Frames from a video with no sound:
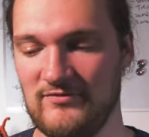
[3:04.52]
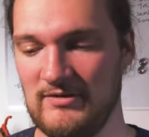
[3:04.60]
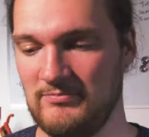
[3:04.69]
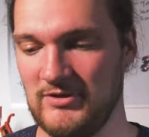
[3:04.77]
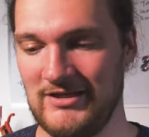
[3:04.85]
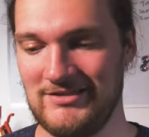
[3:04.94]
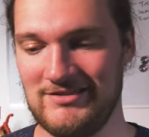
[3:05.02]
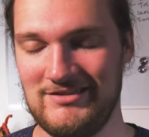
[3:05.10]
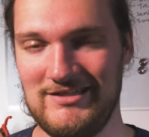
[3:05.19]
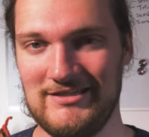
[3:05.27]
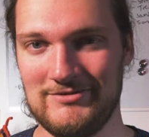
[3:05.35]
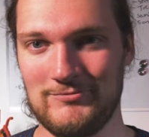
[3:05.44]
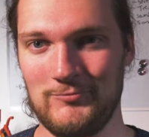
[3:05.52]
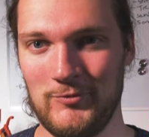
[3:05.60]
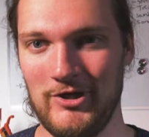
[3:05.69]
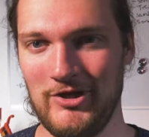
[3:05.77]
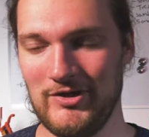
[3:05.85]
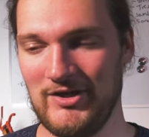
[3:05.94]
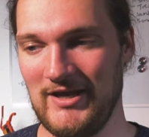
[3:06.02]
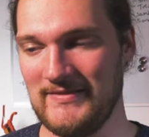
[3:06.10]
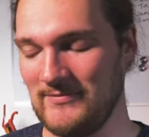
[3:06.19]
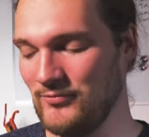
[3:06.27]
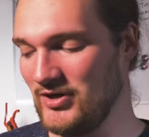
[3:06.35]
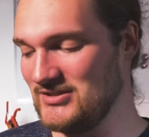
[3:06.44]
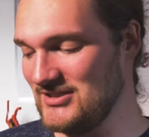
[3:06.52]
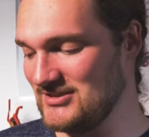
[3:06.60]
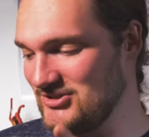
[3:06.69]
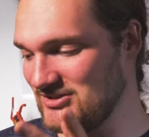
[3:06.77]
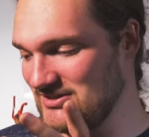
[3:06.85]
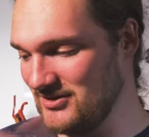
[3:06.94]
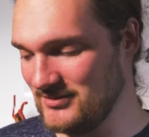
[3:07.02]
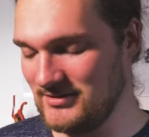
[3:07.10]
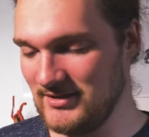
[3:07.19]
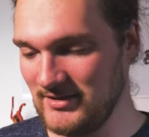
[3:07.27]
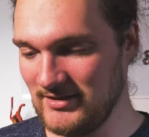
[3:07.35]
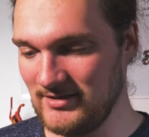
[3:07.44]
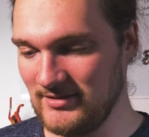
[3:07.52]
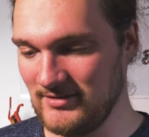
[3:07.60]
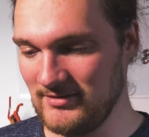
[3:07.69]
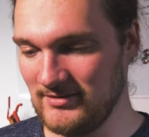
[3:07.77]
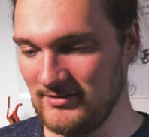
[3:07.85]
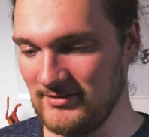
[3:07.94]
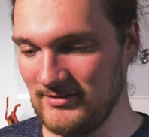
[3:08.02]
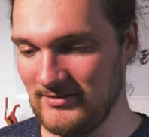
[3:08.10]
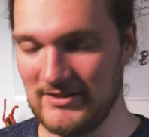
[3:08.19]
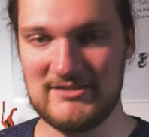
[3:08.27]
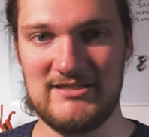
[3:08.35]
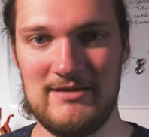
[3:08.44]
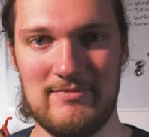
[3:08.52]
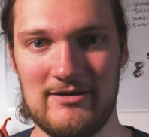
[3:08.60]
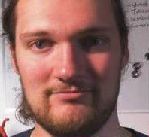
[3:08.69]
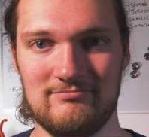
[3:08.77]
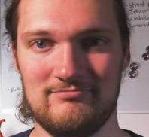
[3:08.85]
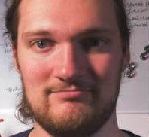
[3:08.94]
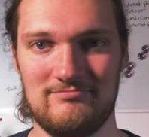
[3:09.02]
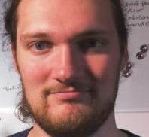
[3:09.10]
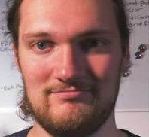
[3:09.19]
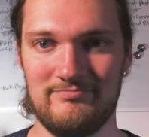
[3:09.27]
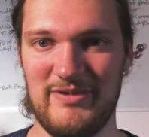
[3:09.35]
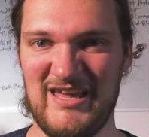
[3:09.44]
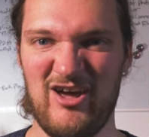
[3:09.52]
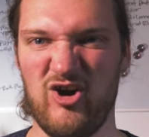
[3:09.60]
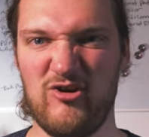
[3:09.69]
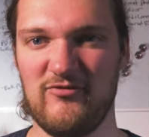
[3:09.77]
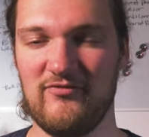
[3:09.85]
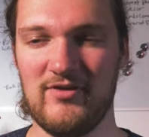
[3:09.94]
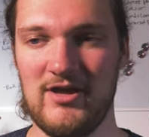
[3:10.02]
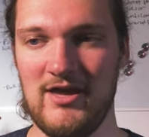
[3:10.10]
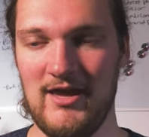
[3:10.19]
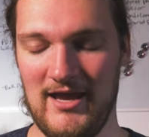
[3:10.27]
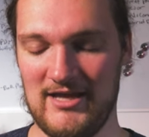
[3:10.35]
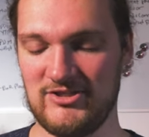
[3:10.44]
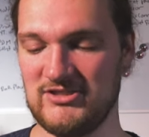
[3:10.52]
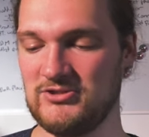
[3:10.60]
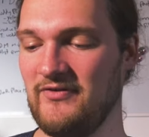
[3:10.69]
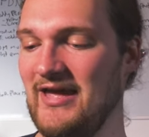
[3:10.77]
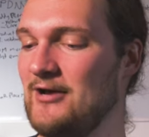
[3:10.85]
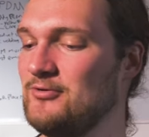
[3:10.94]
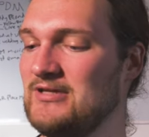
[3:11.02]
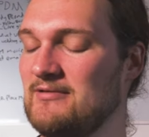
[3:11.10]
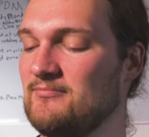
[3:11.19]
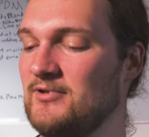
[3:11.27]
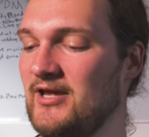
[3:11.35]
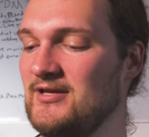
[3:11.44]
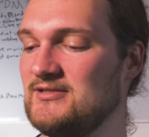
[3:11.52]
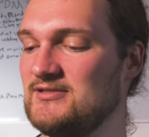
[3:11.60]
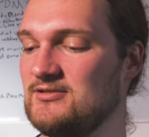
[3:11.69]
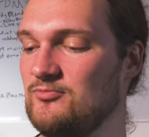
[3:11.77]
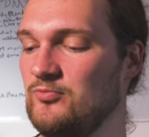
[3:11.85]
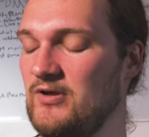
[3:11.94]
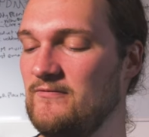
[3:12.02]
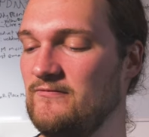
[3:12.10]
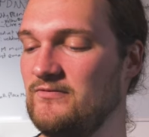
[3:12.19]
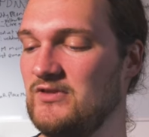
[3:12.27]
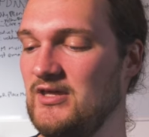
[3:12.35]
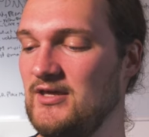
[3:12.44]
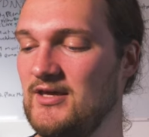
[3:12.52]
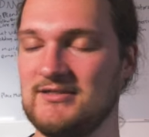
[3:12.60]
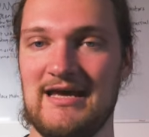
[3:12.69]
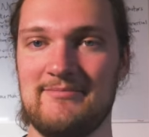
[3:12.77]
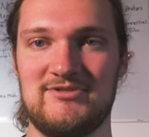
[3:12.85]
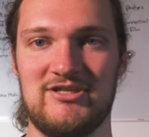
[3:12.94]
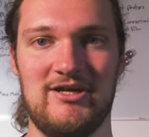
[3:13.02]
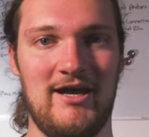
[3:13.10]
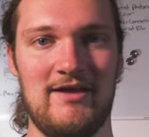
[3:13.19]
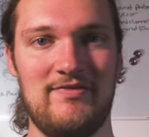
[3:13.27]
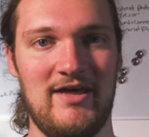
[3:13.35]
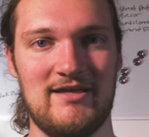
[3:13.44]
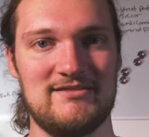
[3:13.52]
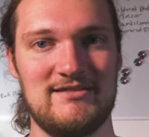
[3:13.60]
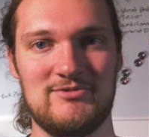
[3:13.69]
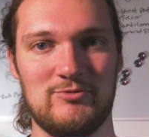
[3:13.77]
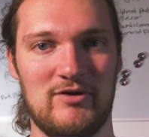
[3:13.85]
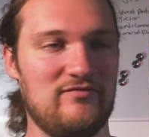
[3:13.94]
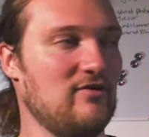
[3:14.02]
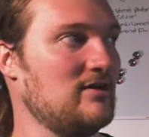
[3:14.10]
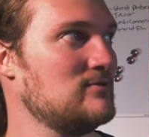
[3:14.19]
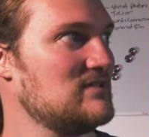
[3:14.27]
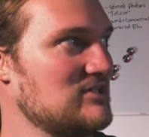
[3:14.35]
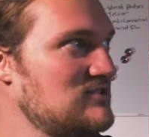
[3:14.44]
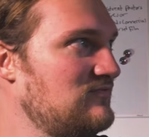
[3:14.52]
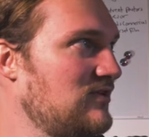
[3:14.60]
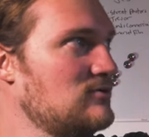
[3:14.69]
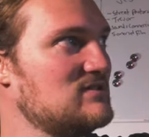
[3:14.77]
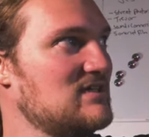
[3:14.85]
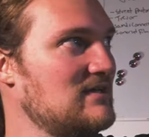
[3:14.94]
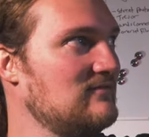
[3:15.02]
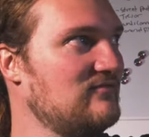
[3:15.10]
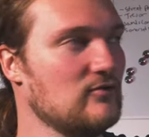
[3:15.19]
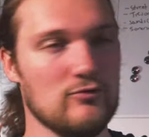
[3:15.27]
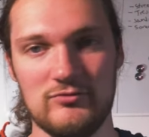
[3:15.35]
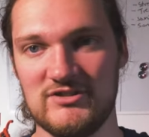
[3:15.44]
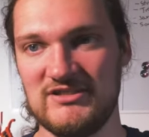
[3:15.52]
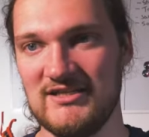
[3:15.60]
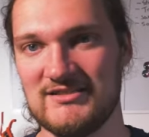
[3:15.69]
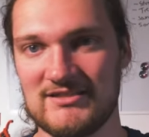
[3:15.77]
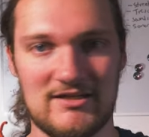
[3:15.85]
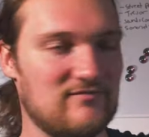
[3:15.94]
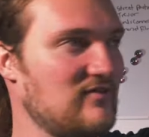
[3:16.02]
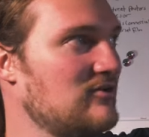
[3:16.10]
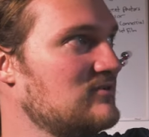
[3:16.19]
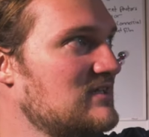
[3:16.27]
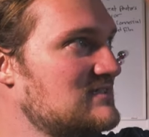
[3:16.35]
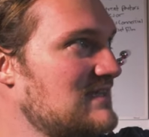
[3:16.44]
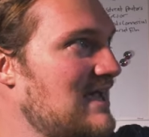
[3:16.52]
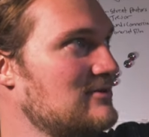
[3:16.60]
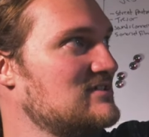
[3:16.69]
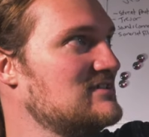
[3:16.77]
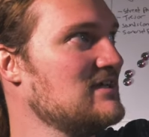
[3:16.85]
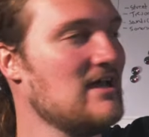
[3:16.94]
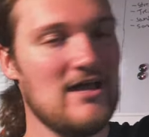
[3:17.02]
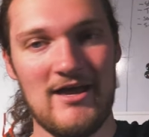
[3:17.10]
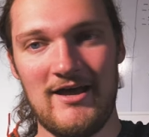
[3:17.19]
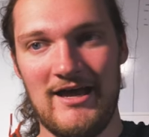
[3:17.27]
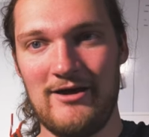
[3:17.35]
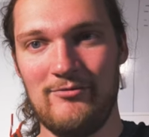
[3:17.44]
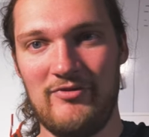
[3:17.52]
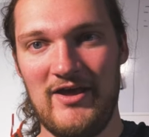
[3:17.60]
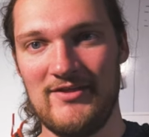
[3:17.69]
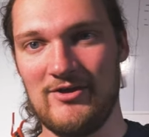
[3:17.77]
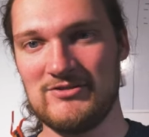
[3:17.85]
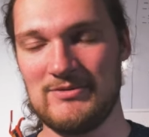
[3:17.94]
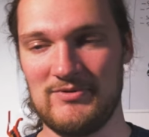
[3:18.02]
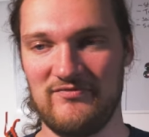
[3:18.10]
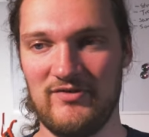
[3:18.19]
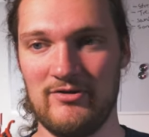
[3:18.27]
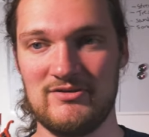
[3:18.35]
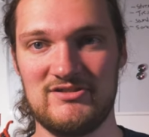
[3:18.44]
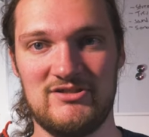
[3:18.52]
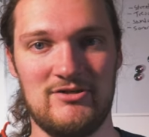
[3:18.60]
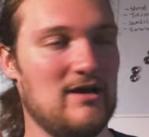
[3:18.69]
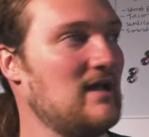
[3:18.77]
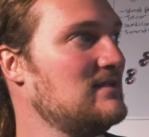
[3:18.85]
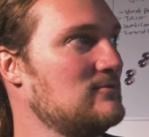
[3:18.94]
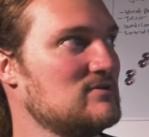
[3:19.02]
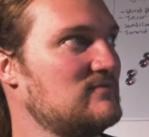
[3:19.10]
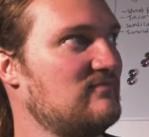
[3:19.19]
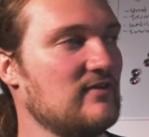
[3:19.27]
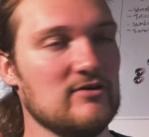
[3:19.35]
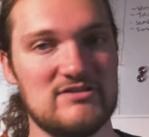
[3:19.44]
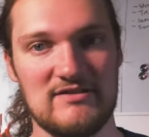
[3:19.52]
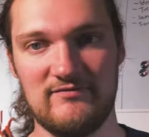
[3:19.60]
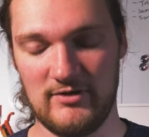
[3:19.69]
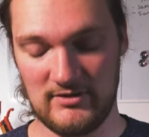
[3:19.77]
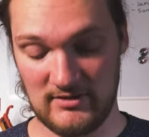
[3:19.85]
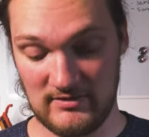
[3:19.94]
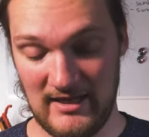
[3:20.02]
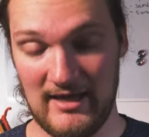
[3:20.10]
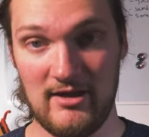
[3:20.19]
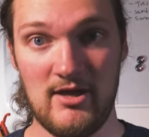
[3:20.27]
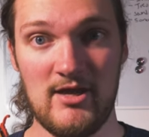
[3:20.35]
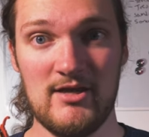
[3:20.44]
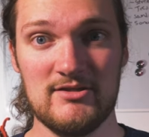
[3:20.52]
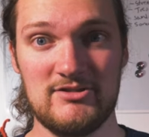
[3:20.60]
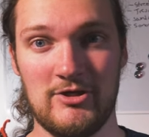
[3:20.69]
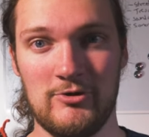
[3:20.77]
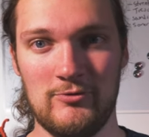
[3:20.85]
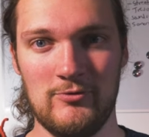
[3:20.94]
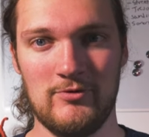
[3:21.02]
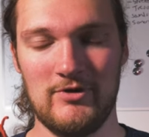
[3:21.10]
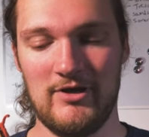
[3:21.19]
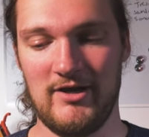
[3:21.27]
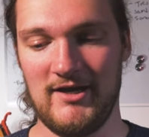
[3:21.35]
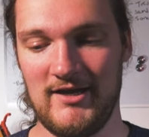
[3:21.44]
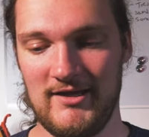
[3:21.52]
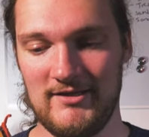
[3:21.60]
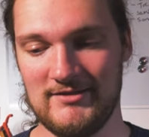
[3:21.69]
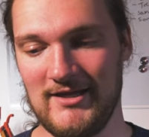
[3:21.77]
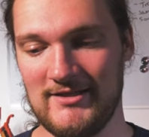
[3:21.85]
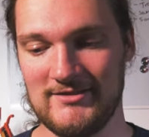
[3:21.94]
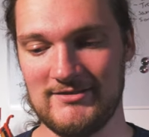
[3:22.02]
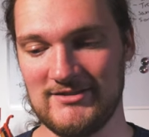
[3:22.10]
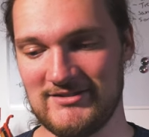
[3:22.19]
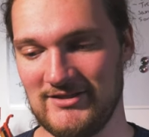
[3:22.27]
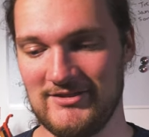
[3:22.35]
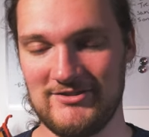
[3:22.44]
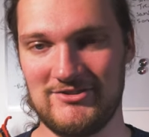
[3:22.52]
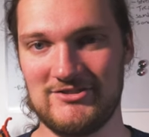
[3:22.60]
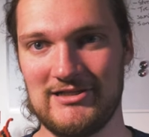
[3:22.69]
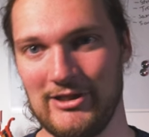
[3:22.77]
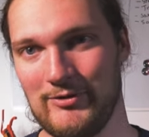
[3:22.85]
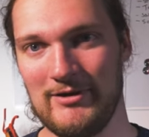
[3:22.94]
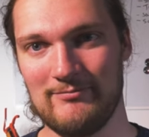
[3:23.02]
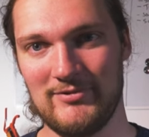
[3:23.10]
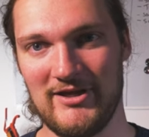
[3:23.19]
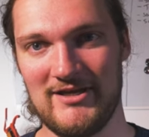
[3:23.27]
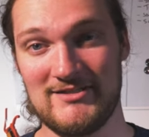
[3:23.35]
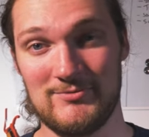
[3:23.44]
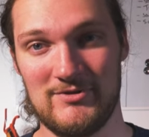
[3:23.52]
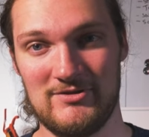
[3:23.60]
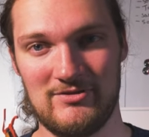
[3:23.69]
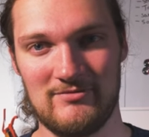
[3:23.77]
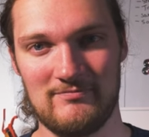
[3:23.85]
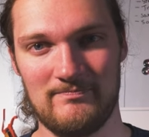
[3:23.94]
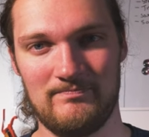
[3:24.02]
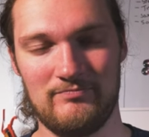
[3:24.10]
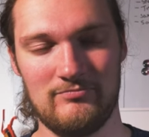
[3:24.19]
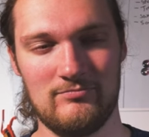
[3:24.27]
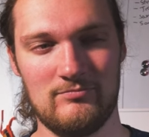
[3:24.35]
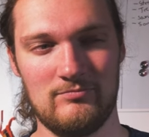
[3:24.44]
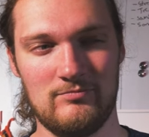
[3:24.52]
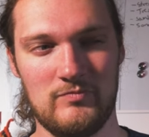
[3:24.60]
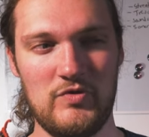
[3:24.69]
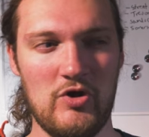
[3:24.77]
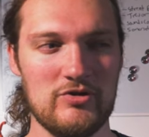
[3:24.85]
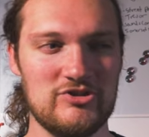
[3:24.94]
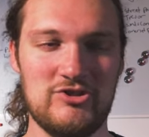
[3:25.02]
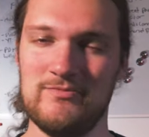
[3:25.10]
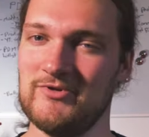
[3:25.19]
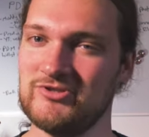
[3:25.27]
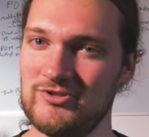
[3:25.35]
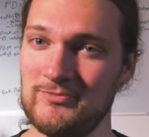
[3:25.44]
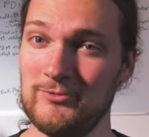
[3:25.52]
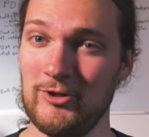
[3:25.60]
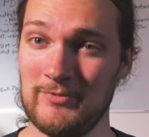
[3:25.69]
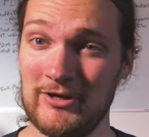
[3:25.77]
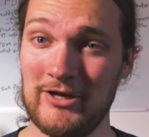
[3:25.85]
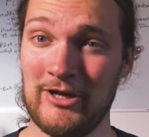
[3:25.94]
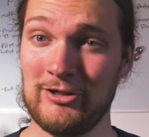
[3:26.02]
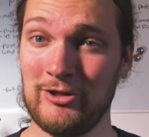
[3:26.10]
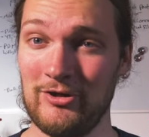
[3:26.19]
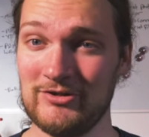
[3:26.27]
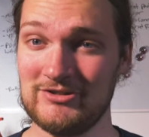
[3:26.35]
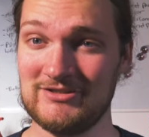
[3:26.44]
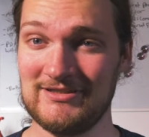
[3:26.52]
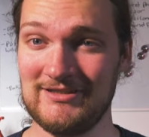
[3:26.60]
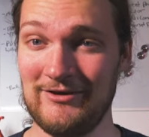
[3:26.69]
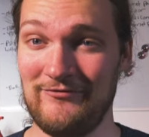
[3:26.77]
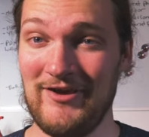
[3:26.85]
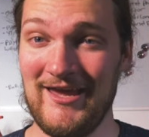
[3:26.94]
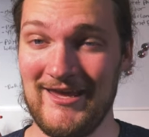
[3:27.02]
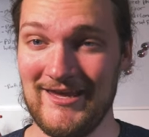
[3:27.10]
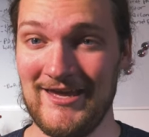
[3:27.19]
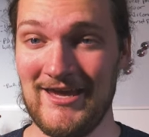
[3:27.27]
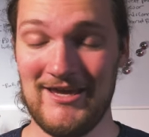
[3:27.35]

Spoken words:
for it, but it didn't work. And then what I did is I just took the C-mount bit off and just sort of held it in place with the adapter, and that seemed to work fine. It was actually focusing full to distance. I could focus, there's houses out there that I was able to focus to, and it was focusing further than that. So I then decided to just glue it in place with not too much super glue, but a lot of it,